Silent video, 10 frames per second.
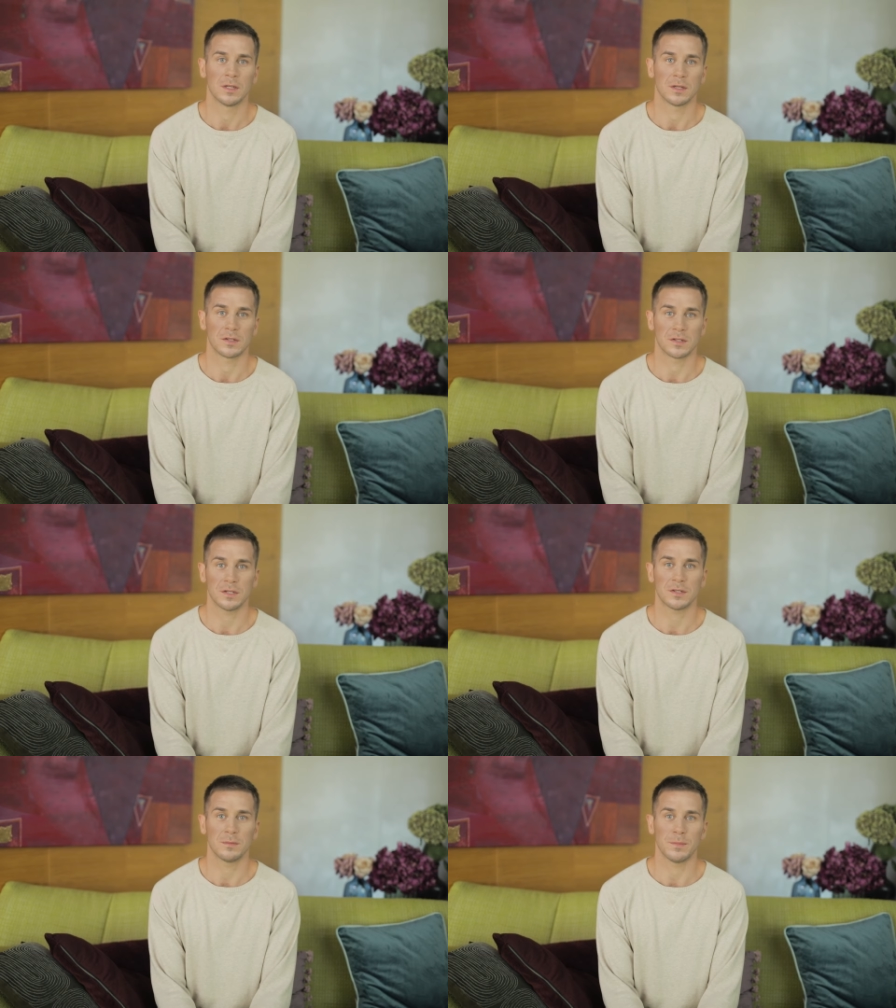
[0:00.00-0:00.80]
The
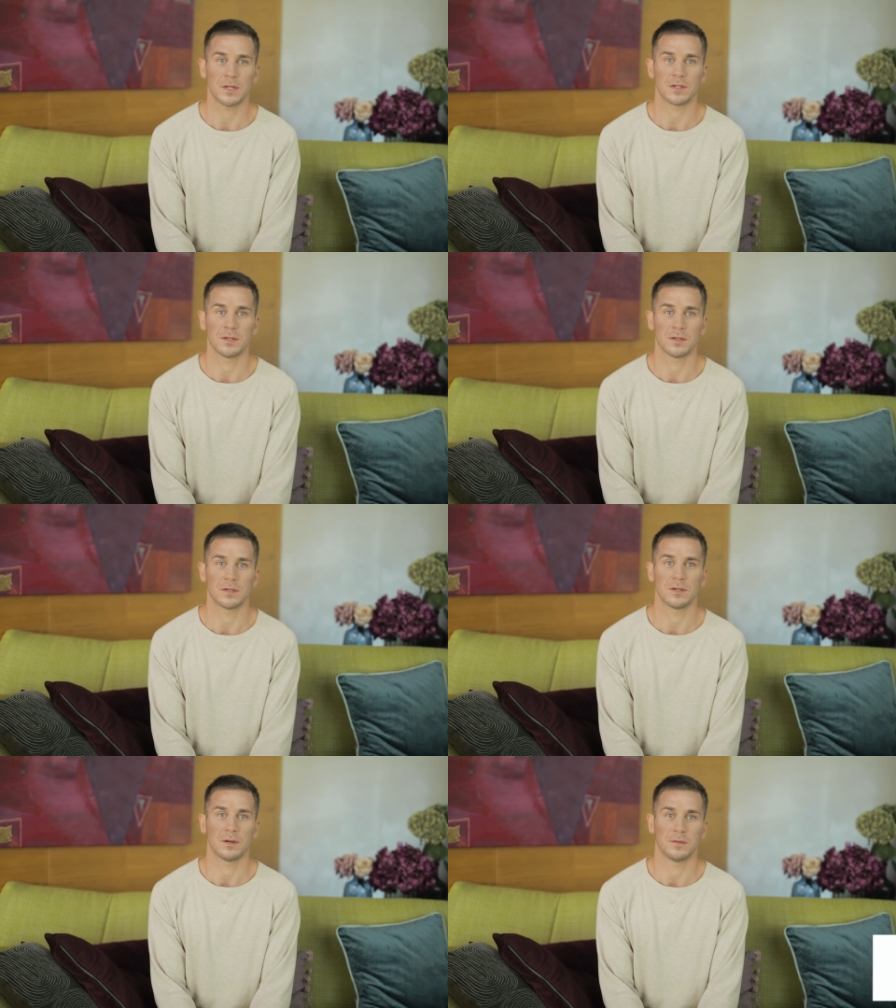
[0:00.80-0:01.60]
six dimensions
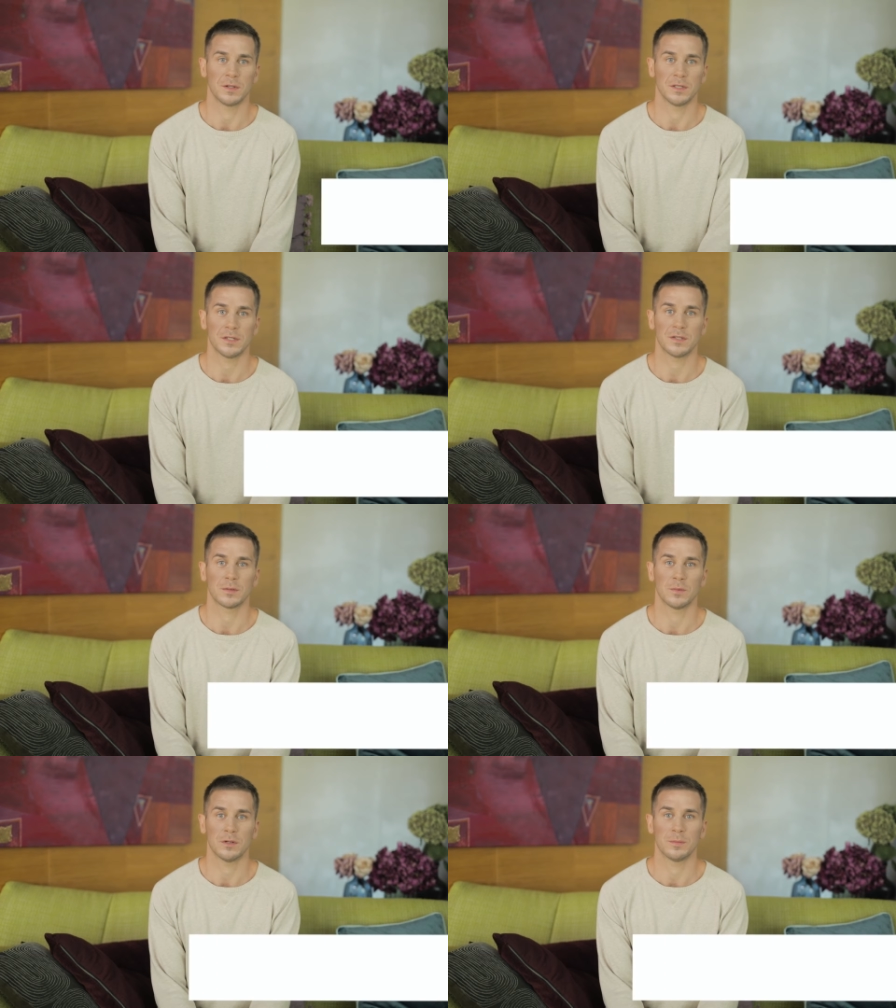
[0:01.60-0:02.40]
of holistic
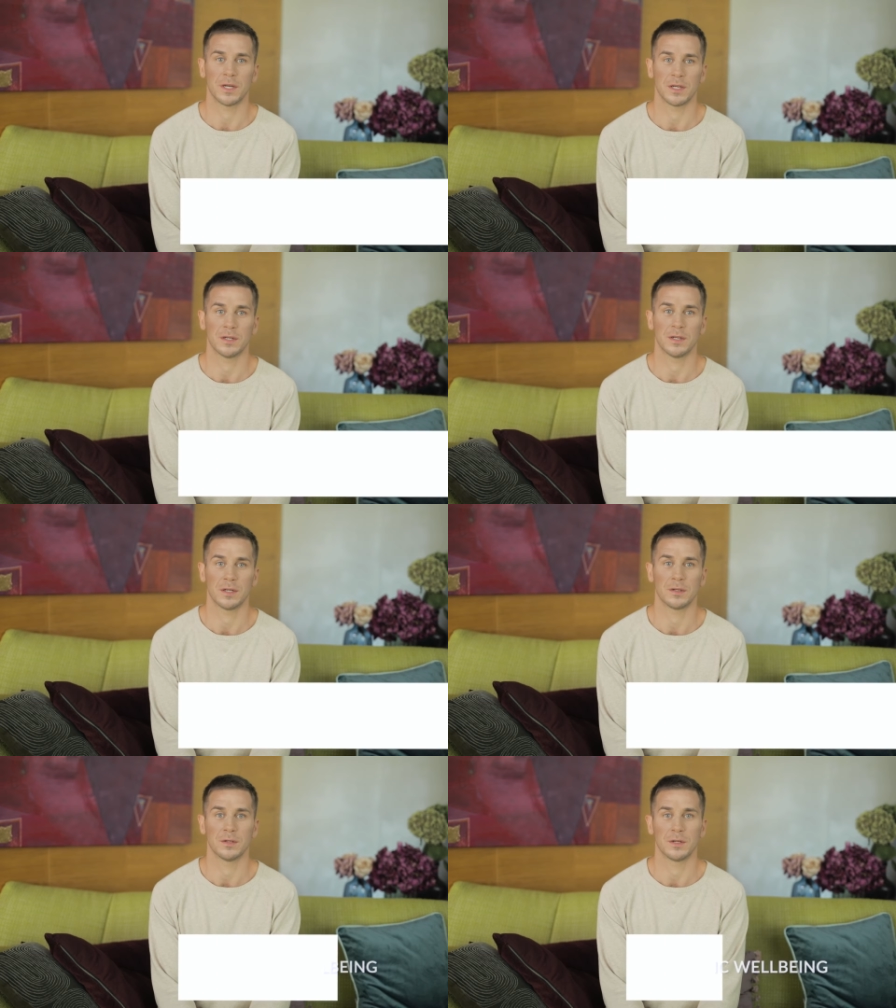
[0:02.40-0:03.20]
well-being
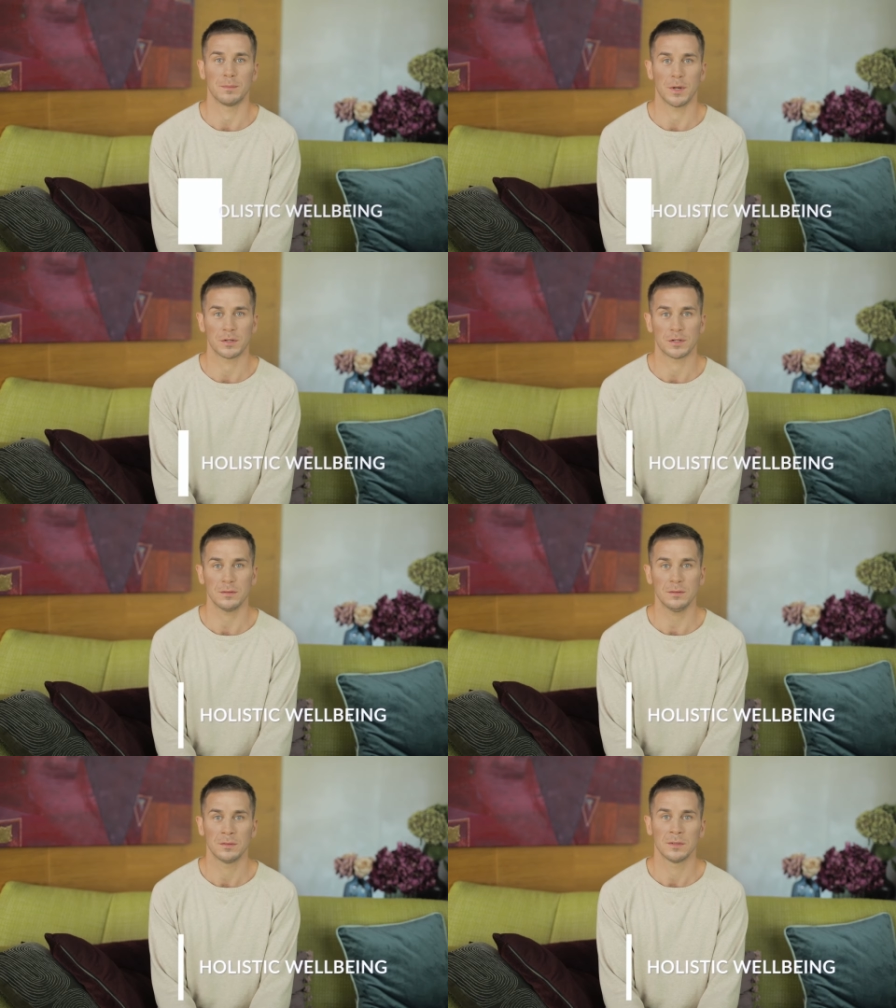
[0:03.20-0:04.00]
include
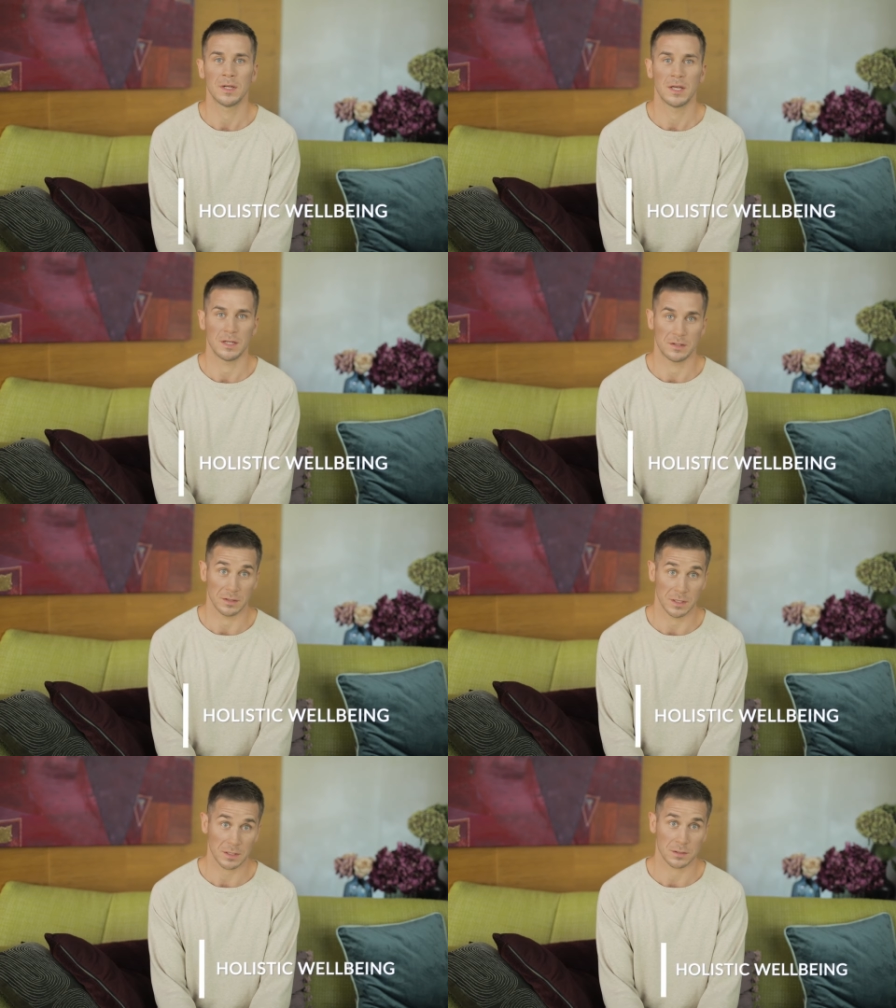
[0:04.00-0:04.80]
emotional,
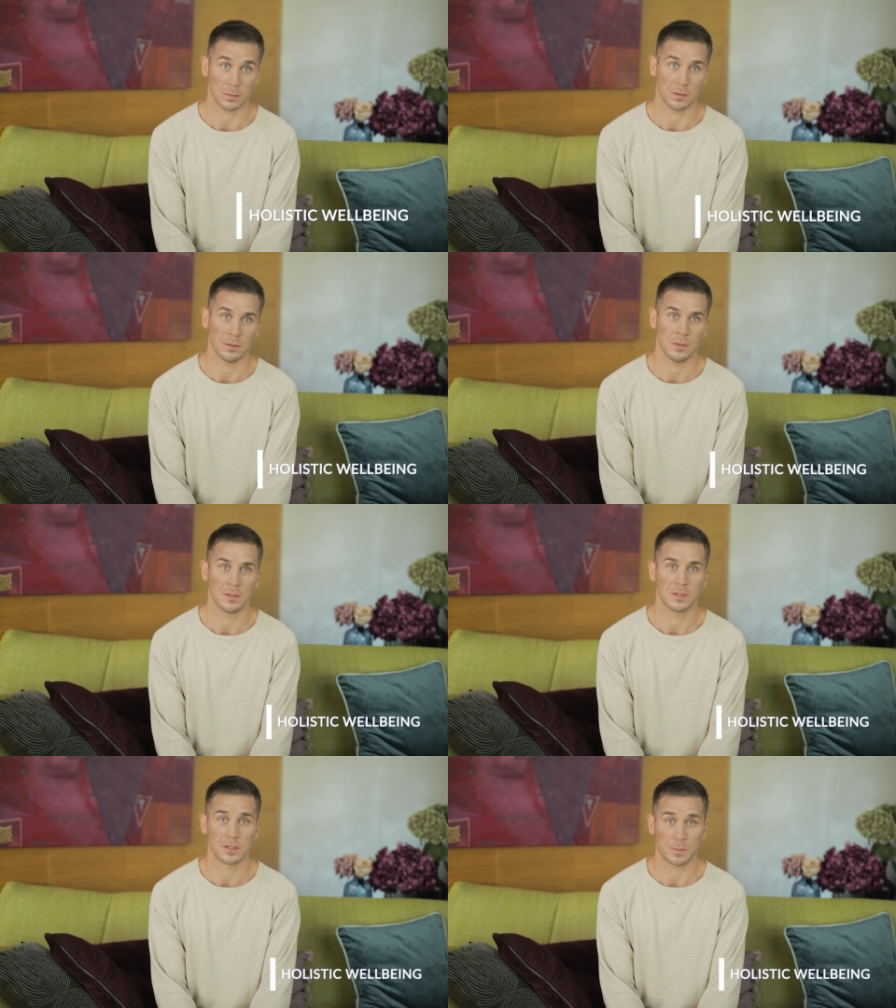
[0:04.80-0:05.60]
intellectual,
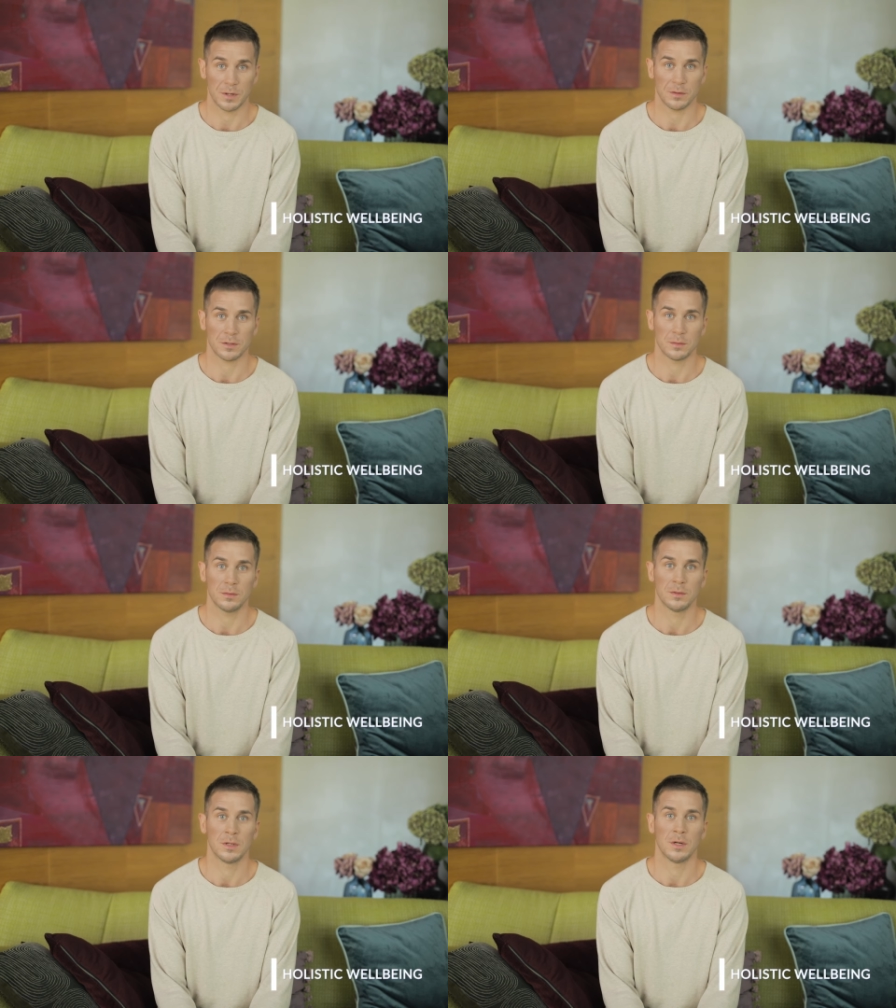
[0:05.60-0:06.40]
spiritual,
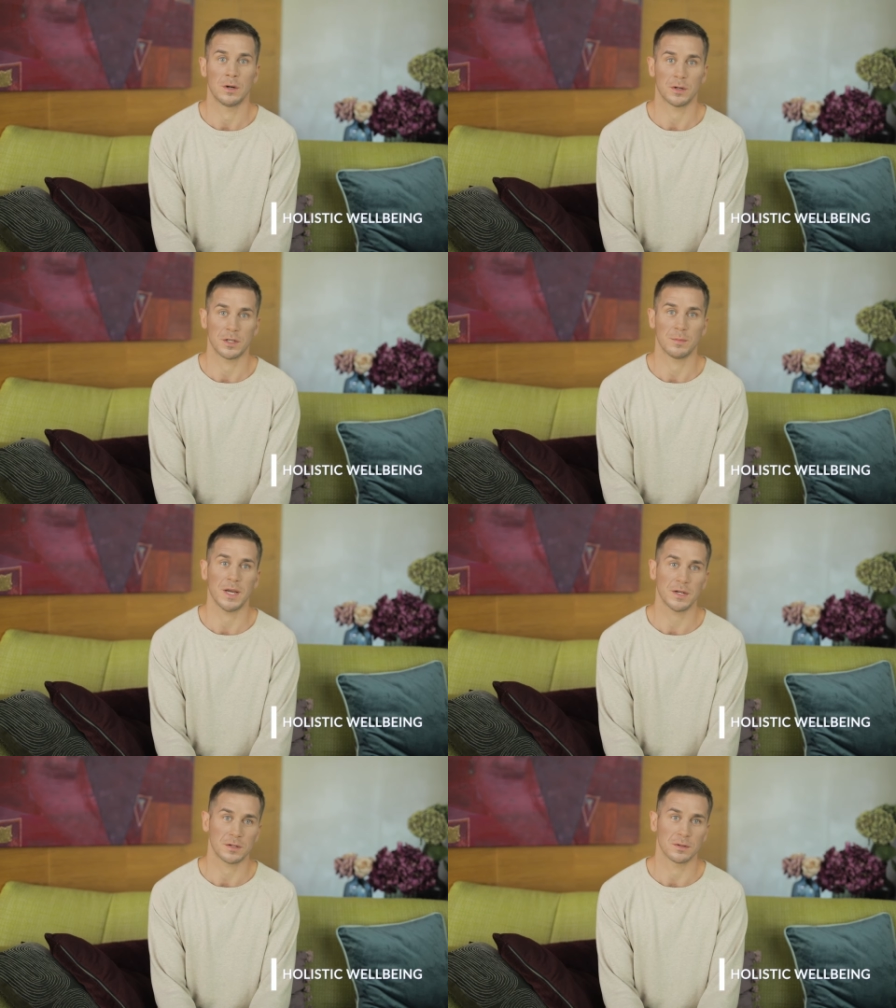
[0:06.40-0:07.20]

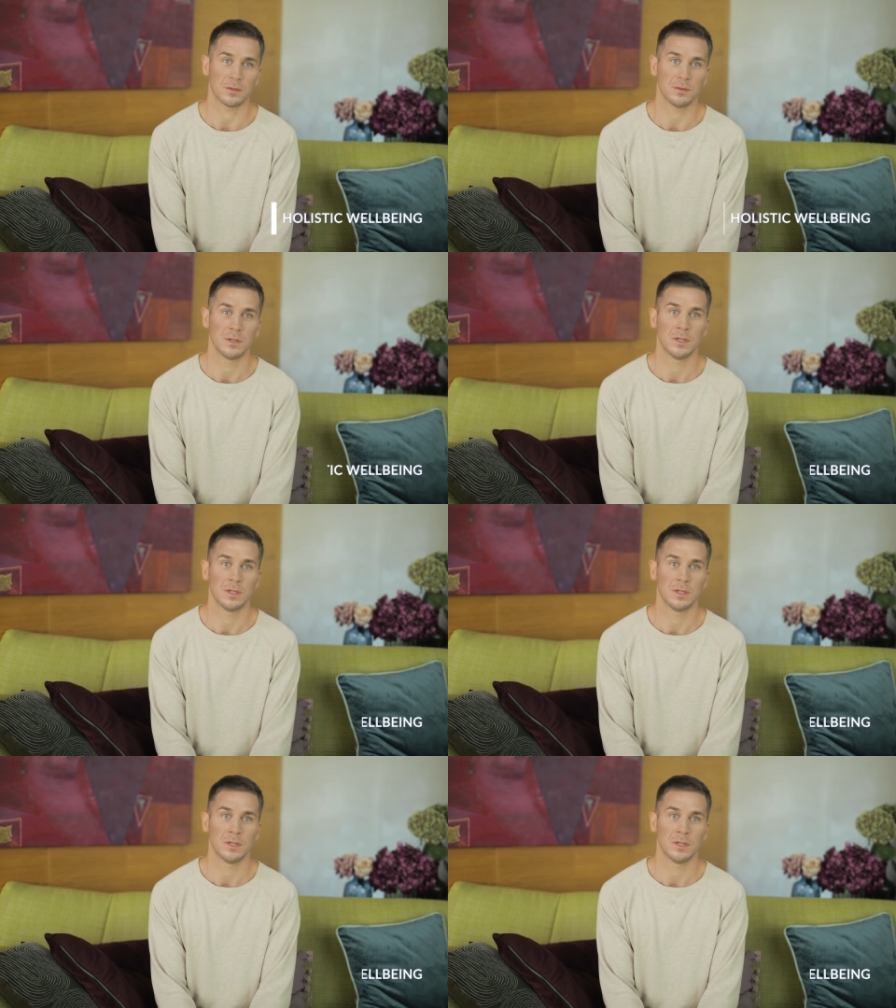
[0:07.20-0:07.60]
occupational,